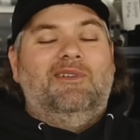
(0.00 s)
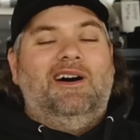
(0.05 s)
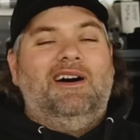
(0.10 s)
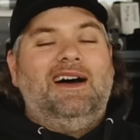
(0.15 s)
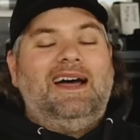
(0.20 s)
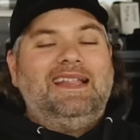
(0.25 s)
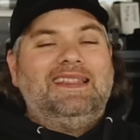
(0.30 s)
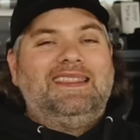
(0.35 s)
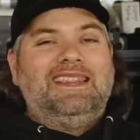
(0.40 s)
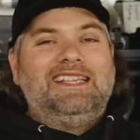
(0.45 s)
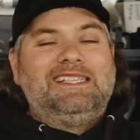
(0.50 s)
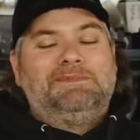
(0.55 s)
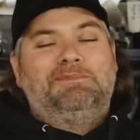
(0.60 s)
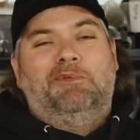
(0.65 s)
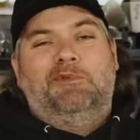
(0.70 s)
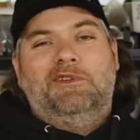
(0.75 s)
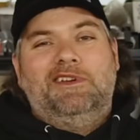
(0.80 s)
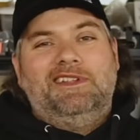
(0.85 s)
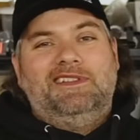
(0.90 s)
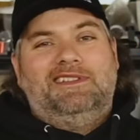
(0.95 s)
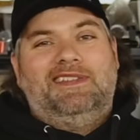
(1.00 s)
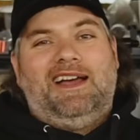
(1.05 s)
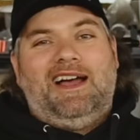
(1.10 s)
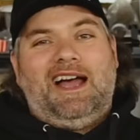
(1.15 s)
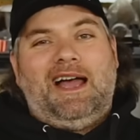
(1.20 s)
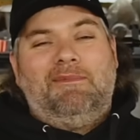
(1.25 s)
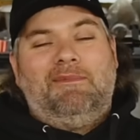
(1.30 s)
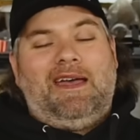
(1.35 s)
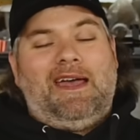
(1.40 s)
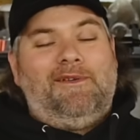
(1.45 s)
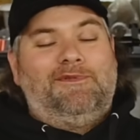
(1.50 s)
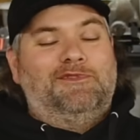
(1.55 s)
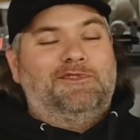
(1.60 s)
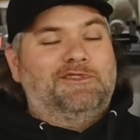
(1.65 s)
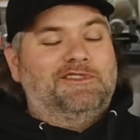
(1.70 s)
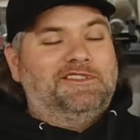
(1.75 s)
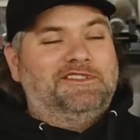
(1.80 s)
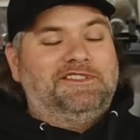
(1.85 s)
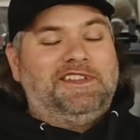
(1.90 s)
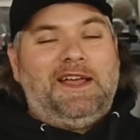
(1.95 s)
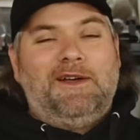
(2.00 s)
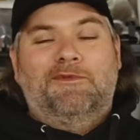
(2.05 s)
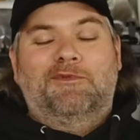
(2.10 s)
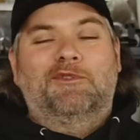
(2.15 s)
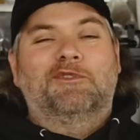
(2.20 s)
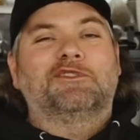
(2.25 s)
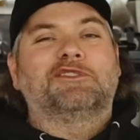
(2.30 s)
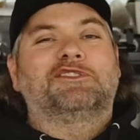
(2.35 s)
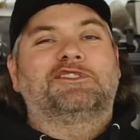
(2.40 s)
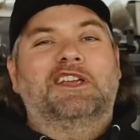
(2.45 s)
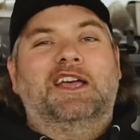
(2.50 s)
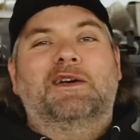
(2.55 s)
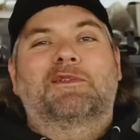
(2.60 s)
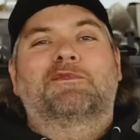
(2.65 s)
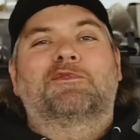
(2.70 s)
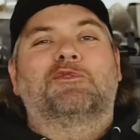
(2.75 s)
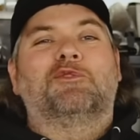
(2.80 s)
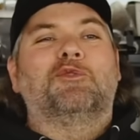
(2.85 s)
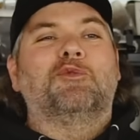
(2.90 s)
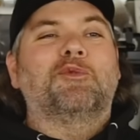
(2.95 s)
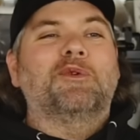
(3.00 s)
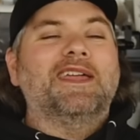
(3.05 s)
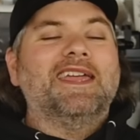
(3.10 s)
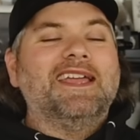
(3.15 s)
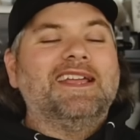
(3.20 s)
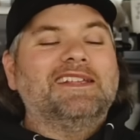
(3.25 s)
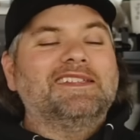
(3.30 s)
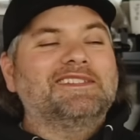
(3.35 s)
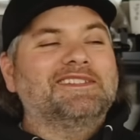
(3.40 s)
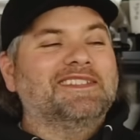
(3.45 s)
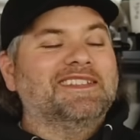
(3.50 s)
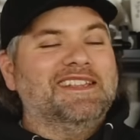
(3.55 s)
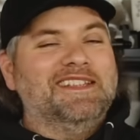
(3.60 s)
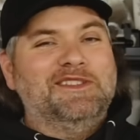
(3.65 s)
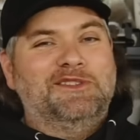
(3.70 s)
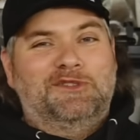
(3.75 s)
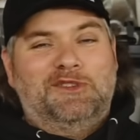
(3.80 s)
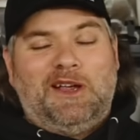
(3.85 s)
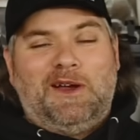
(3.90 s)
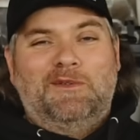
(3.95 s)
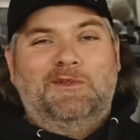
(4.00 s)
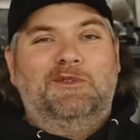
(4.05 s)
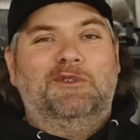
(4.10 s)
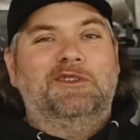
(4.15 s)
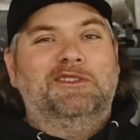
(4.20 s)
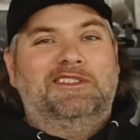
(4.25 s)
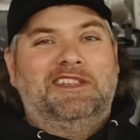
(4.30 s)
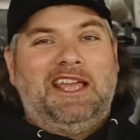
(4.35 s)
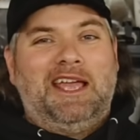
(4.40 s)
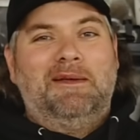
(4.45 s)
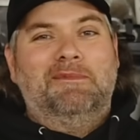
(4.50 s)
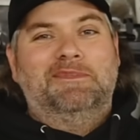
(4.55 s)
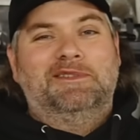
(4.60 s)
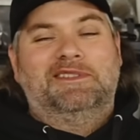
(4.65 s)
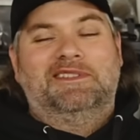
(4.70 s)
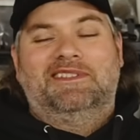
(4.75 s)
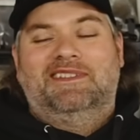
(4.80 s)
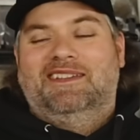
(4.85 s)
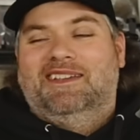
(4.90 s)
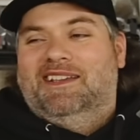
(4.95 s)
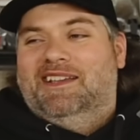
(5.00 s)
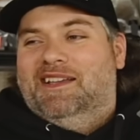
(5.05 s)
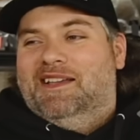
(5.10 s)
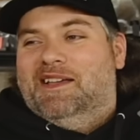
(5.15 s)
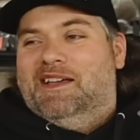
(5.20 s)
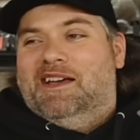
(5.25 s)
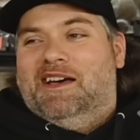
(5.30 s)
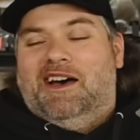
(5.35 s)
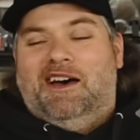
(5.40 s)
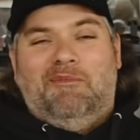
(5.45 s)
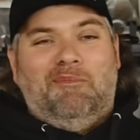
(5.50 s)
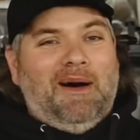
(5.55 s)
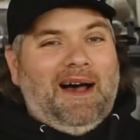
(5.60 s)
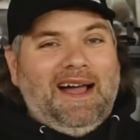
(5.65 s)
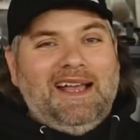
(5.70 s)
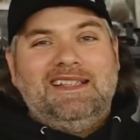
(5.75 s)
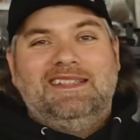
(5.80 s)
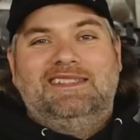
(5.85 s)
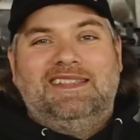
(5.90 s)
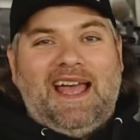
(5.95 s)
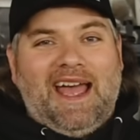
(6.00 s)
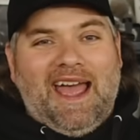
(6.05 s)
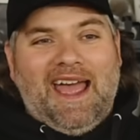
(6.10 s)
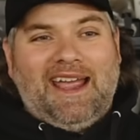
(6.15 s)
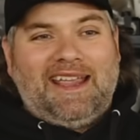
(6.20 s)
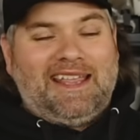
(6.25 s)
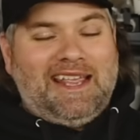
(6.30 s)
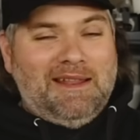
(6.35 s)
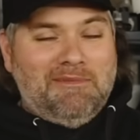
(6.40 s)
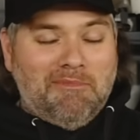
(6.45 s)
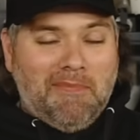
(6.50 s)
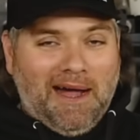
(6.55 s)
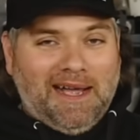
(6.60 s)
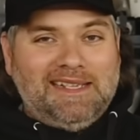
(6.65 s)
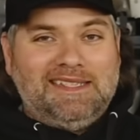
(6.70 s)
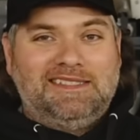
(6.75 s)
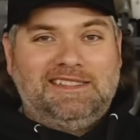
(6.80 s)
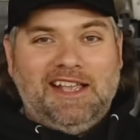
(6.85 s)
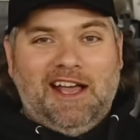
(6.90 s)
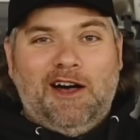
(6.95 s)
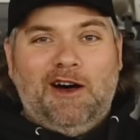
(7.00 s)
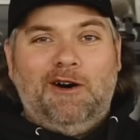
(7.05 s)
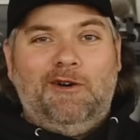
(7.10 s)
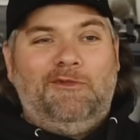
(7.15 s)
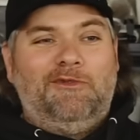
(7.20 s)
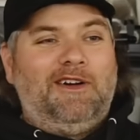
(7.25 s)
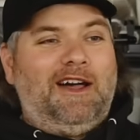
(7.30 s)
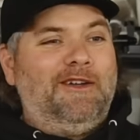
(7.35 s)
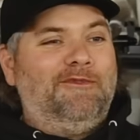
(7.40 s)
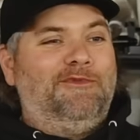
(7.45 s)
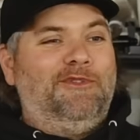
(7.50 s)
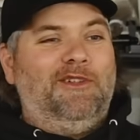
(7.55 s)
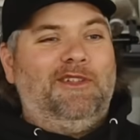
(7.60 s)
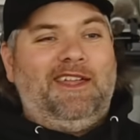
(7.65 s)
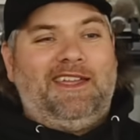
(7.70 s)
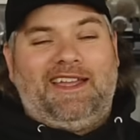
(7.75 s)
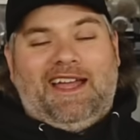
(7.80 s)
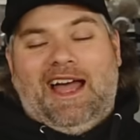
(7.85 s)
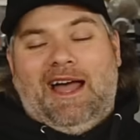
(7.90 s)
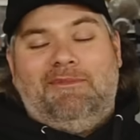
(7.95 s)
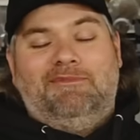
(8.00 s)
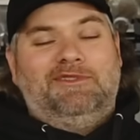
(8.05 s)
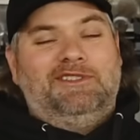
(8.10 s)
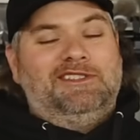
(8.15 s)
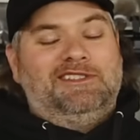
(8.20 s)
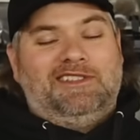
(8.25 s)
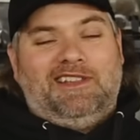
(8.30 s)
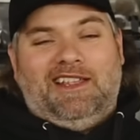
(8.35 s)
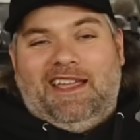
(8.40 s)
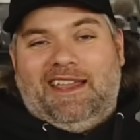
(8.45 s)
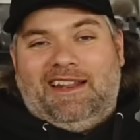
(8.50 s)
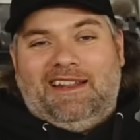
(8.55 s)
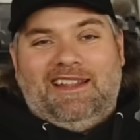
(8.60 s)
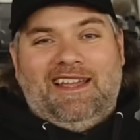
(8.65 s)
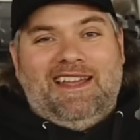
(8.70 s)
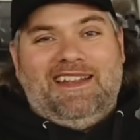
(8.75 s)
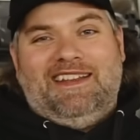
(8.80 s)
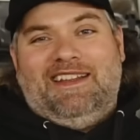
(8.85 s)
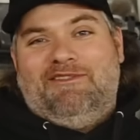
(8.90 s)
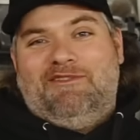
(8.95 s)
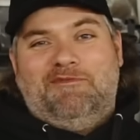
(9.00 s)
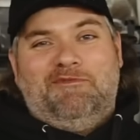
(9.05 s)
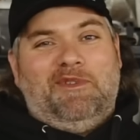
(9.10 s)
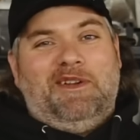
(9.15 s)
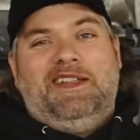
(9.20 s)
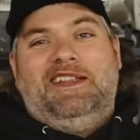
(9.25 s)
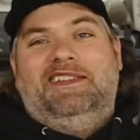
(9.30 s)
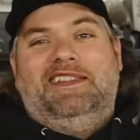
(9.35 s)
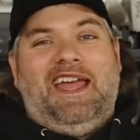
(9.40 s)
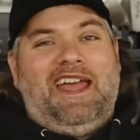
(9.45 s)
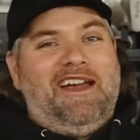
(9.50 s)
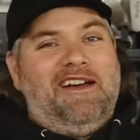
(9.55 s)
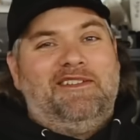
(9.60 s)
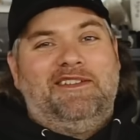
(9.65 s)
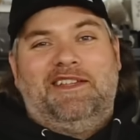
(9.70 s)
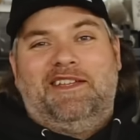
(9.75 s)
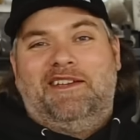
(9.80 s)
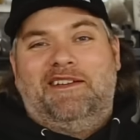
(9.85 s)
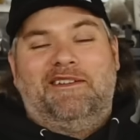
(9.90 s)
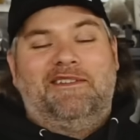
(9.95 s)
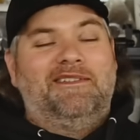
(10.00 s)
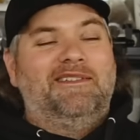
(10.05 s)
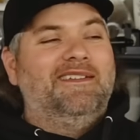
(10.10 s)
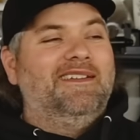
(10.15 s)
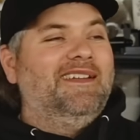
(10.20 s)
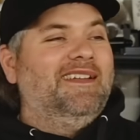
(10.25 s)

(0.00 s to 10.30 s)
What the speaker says: Well, at this point in time, after several weeks and several attempts by Zach and myself, I feel like I'm just like letting everybody down here.